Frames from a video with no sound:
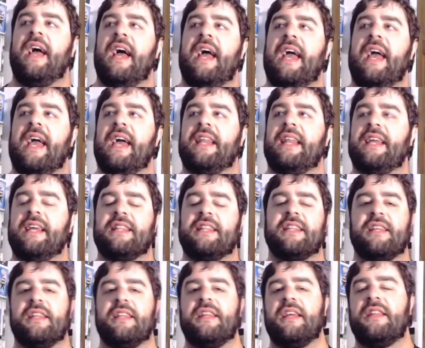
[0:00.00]
And
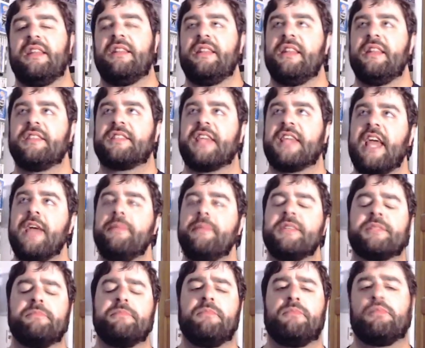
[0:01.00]
this game
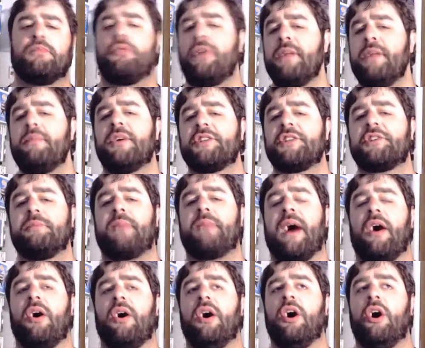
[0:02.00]
is pretty much
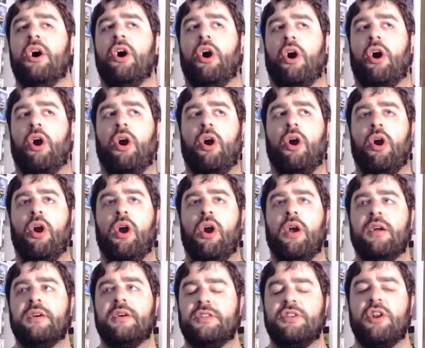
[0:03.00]
about
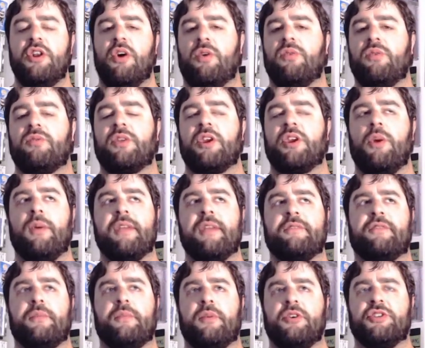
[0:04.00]
her, you know, going
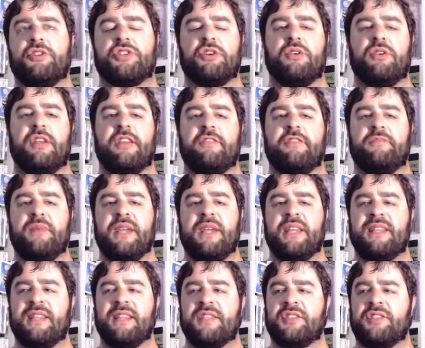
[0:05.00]
from her journey of
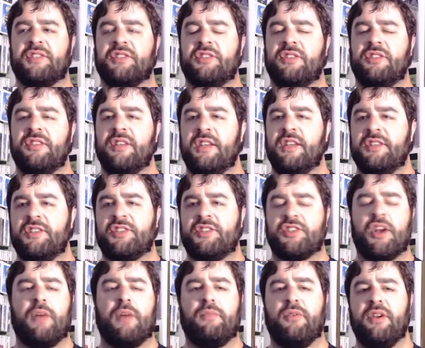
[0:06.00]
being this
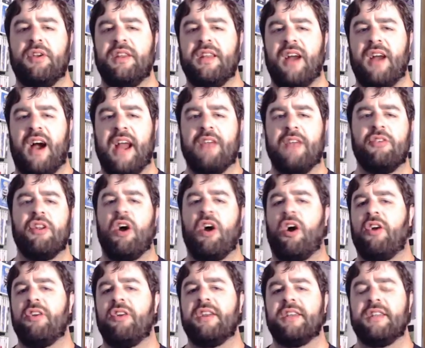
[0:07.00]
stubborn,
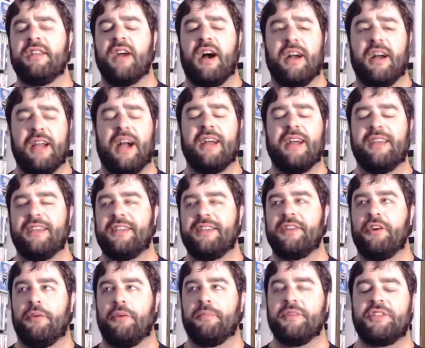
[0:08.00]
iron-hearted, you
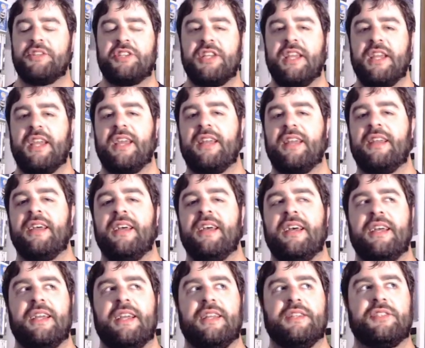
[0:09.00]
know, machine
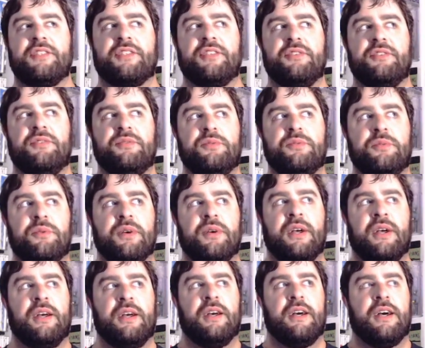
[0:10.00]
into
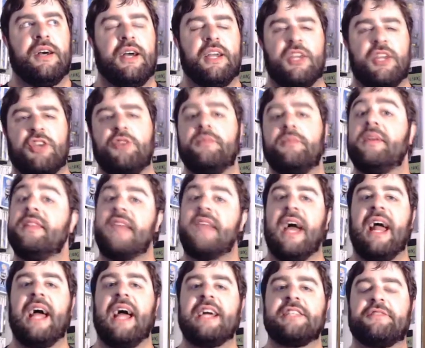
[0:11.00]
a human that
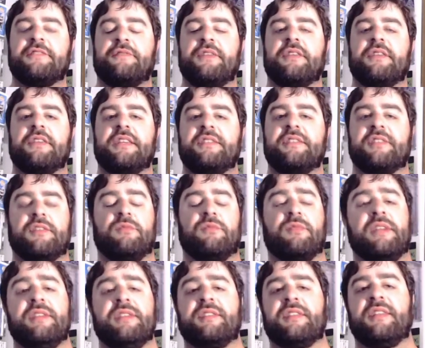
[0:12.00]
has feelings and
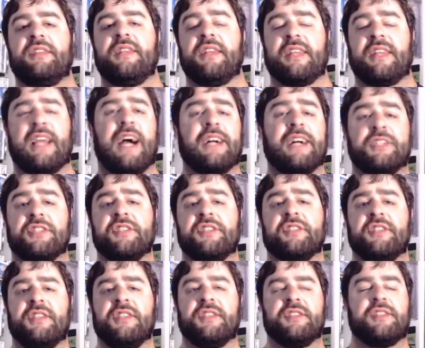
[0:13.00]
reason and
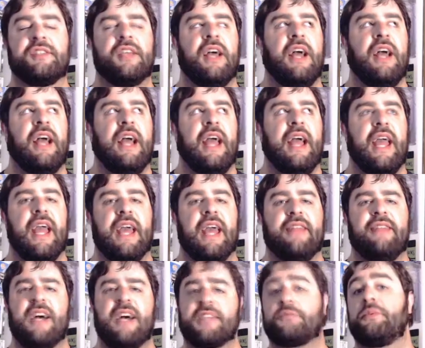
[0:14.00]
consciousness.
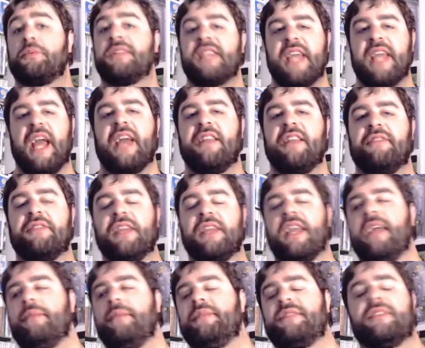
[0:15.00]
And that's what the end of the
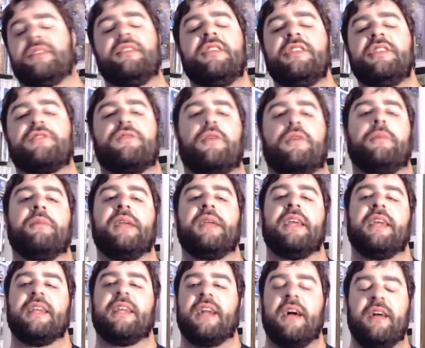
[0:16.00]
game is, at least for
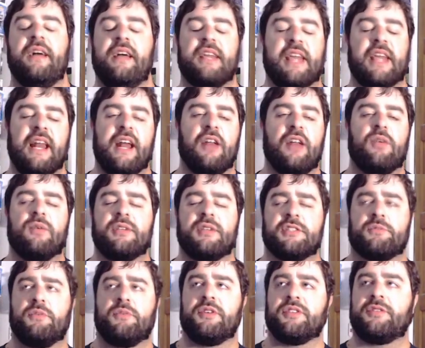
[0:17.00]
me. And again, I don't want to
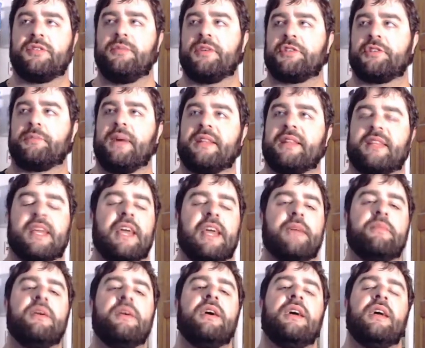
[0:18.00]
spoil too much about the
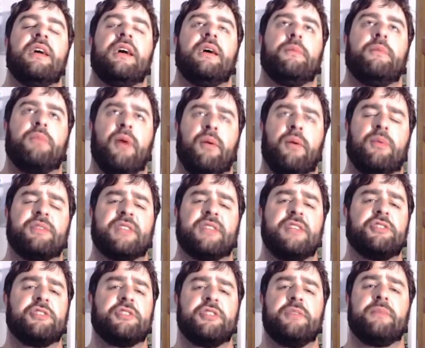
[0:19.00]
game. But what's
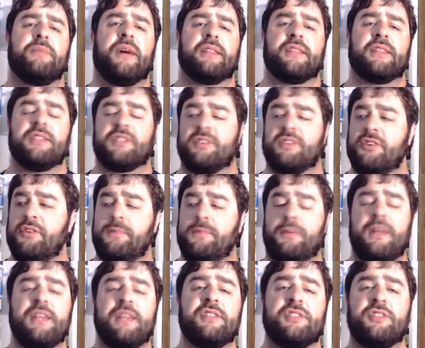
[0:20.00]
interesting about this, so you
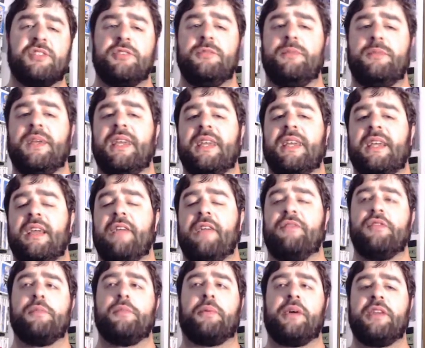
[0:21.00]
play as 2B. If
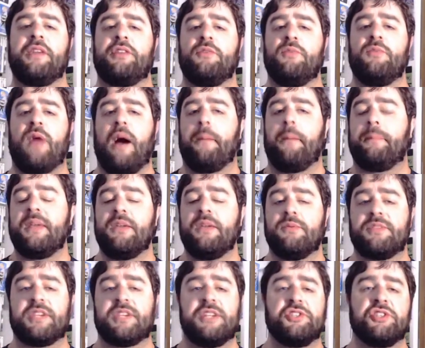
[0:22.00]
you play through Route B,
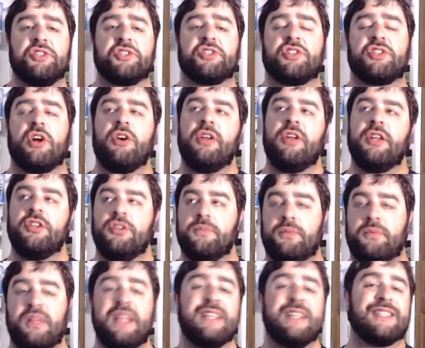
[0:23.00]
which I just started, you
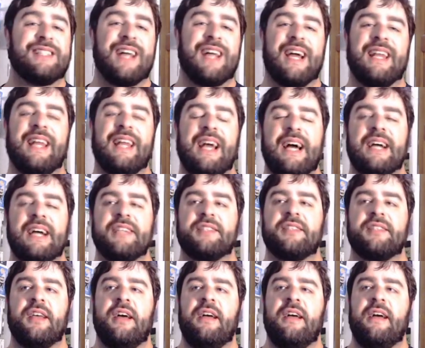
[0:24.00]
play as 9S.
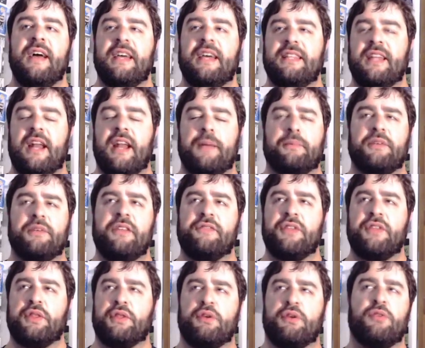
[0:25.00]
And then I believe
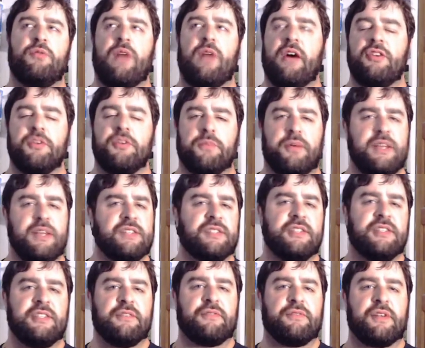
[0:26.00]
the third route, you play as a
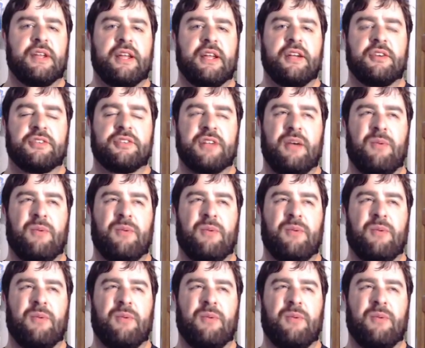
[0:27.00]
different character.